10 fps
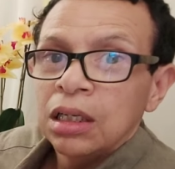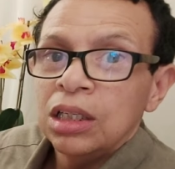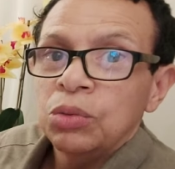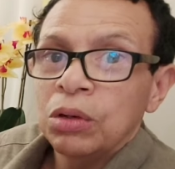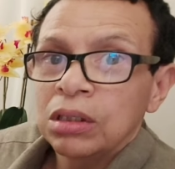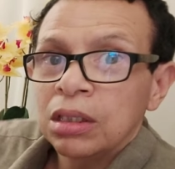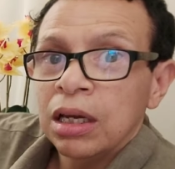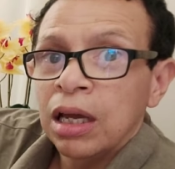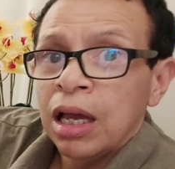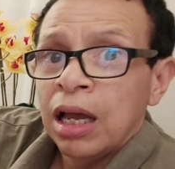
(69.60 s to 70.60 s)
each one's
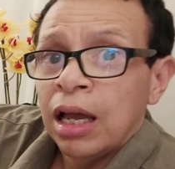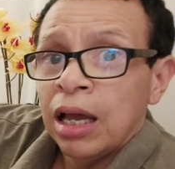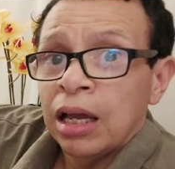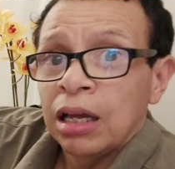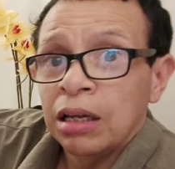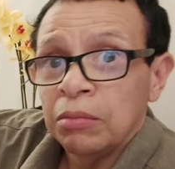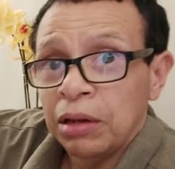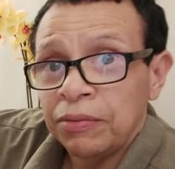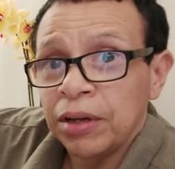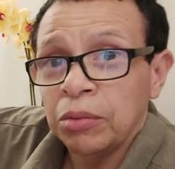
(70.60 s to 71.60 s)
in
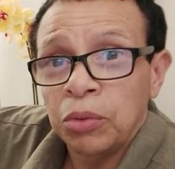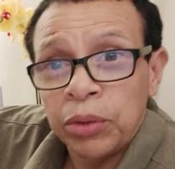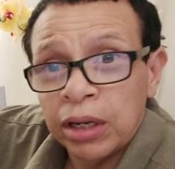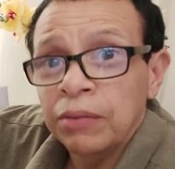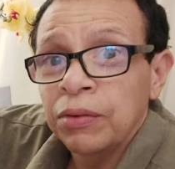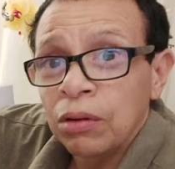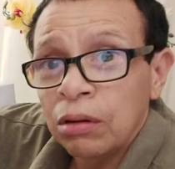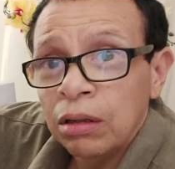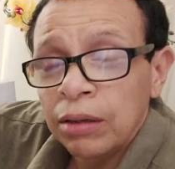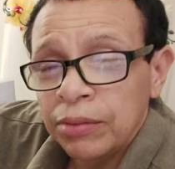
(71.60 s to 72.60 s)
my family. We have
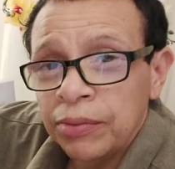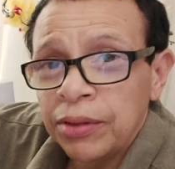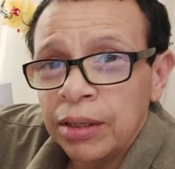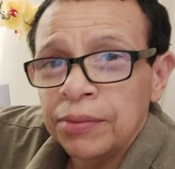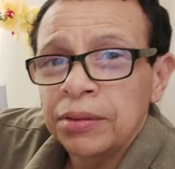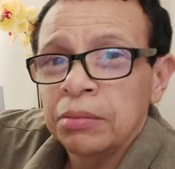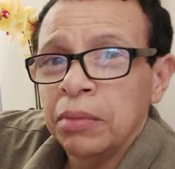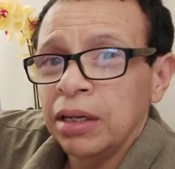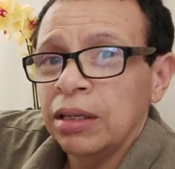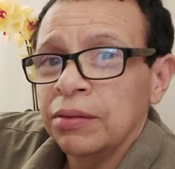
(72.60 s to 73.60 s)
all have different gifts.
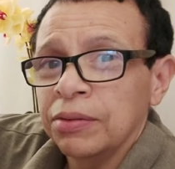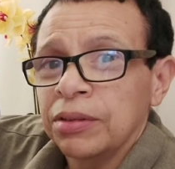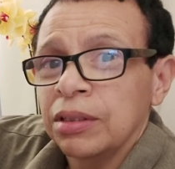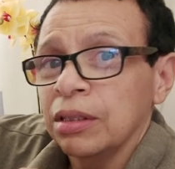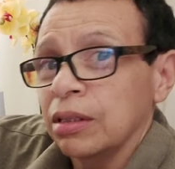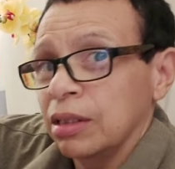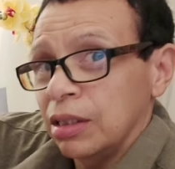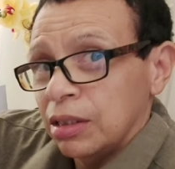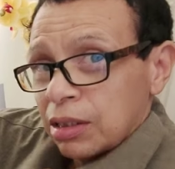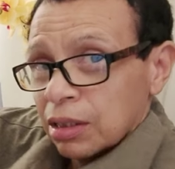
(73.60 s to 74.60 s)
My gifts
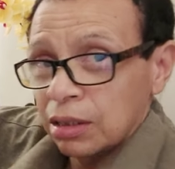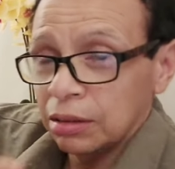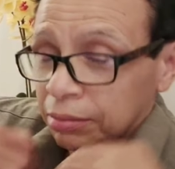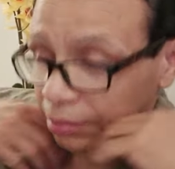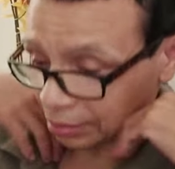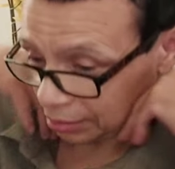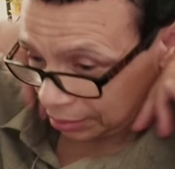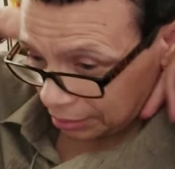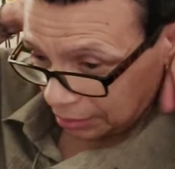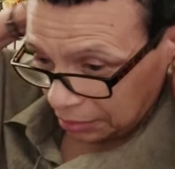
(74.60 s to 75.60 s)
is,
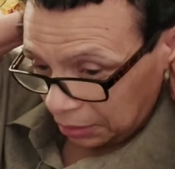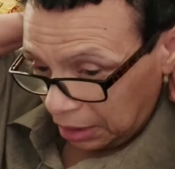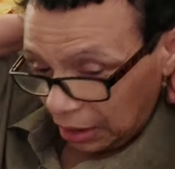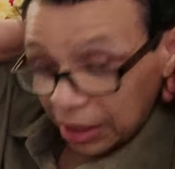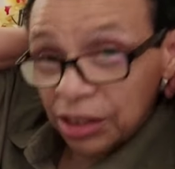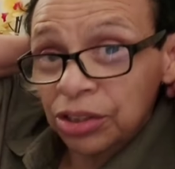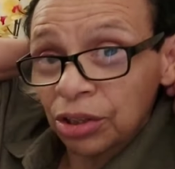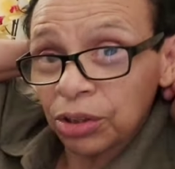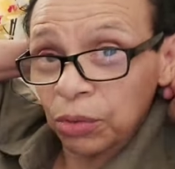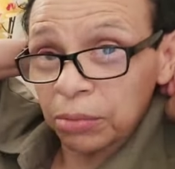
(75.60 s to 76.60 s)
you know, I just
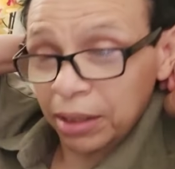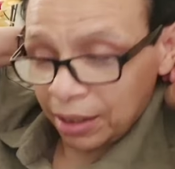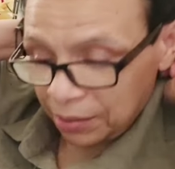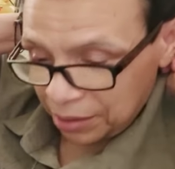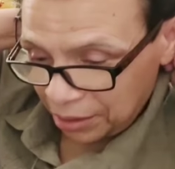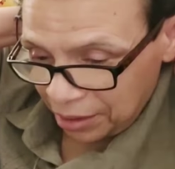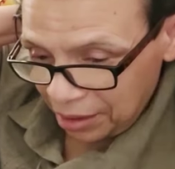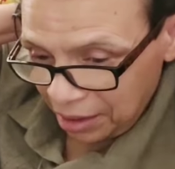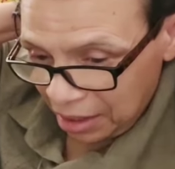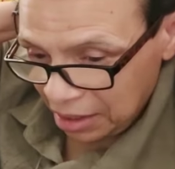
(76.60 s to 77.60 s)
told you what my gifts are.
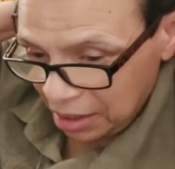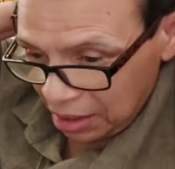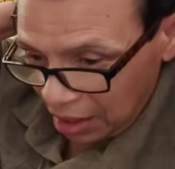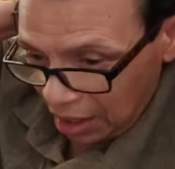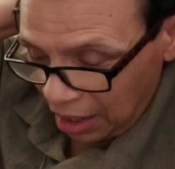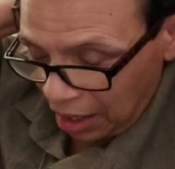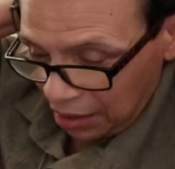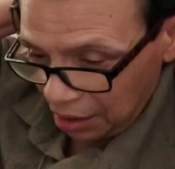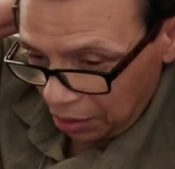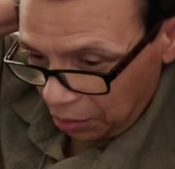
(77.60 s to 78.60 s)
And there's a
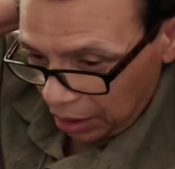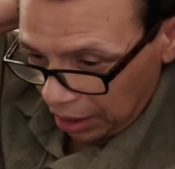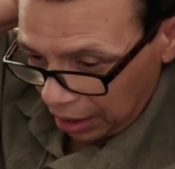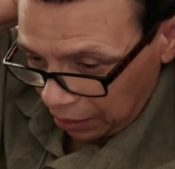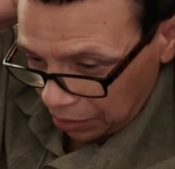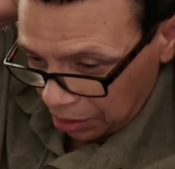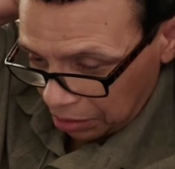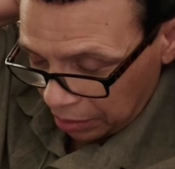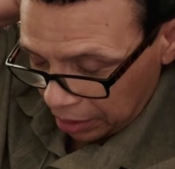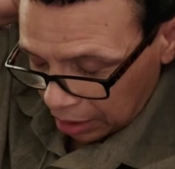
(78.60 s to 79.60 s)
another one I have
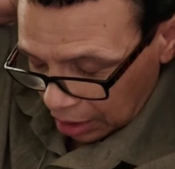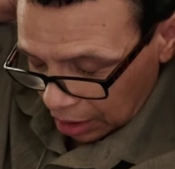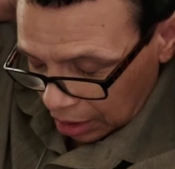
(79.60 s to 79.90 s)
too, but